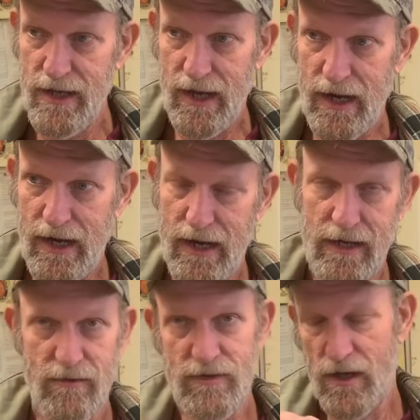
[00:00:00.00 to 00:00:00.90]
and
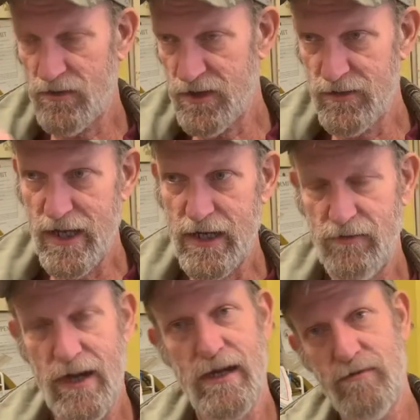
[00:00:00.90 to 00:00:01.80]
he was also taken
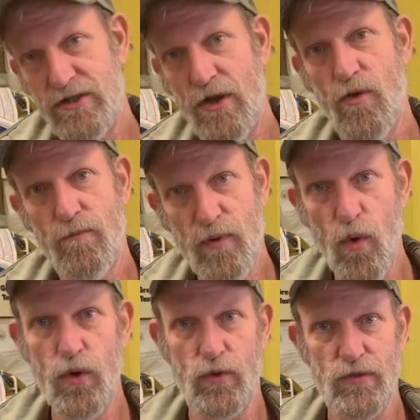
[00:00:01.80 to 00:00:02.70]
around, he was shown
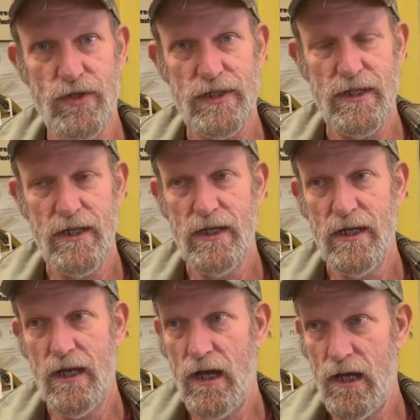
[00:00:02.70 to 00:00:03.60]
portals
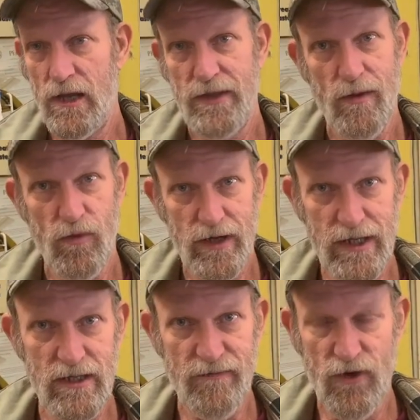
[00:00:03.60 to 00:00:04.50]
that were
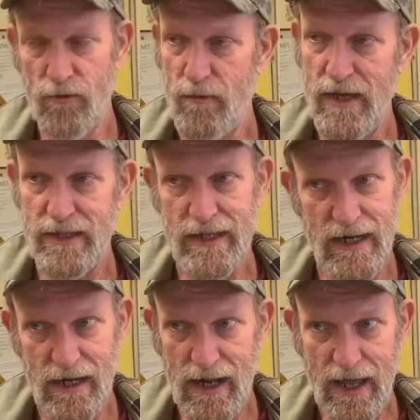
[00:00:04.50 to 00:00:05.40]
in the firmament
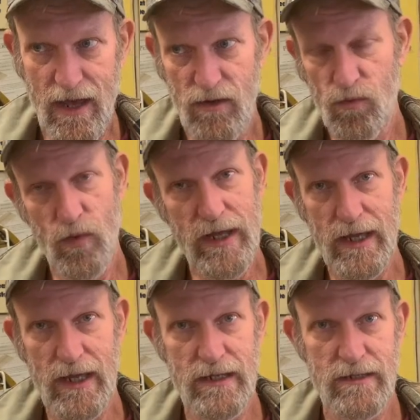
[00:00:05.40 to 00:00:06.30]
that allowed
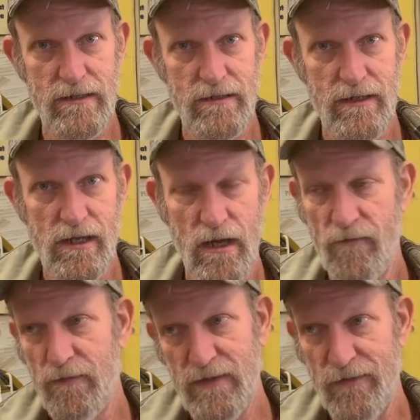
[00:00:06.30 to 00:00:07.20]
wind to
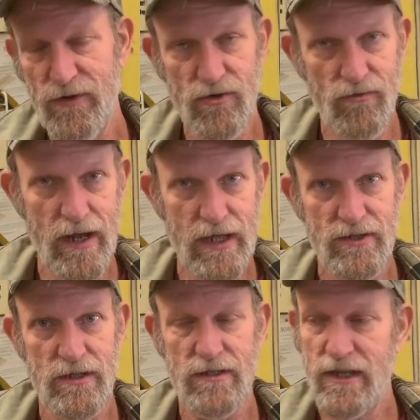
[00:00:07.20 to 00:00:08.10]
come from different
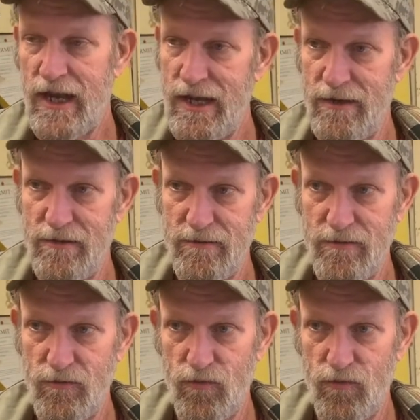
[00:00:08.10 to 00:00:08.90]
directions, and